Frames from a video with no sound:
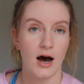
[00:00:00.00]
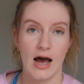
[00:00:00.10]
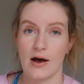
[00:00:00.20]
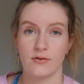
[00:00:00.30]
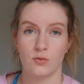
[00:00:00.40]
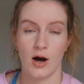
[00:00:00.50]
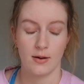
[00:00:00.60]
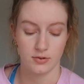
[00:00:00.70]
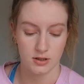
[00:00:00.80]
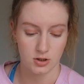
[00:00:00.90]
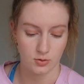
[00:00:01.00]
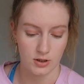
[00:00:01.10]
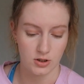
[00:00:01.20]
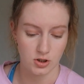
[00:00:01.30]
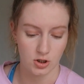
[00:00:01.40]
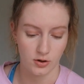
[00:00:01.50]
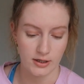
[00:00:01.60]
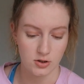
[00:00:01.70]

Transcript: haven't listened to it in so long.